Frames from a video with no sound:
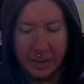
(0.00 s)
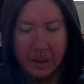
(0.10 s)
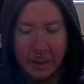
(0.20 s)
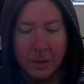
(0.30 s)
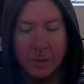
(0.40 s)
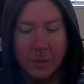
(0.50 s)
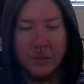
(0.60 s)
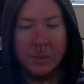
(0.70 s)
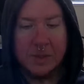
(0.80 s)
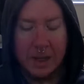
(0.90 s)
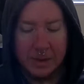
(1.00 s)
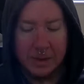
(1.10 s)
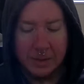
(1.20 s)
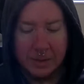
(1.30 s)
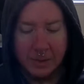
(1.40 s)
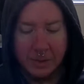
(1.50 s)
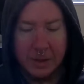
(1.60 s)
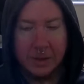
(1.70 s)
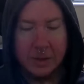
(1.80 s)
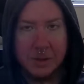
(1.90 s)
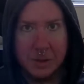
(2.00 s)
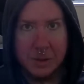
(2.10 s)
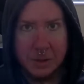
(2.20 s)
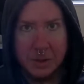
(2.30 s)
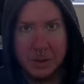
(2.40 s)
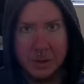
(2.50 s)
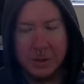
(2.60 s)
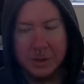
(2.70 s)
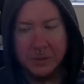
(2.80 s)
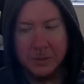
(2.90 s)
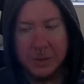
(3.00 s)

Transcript: from sinus stuff that took 2 surgeries to fix.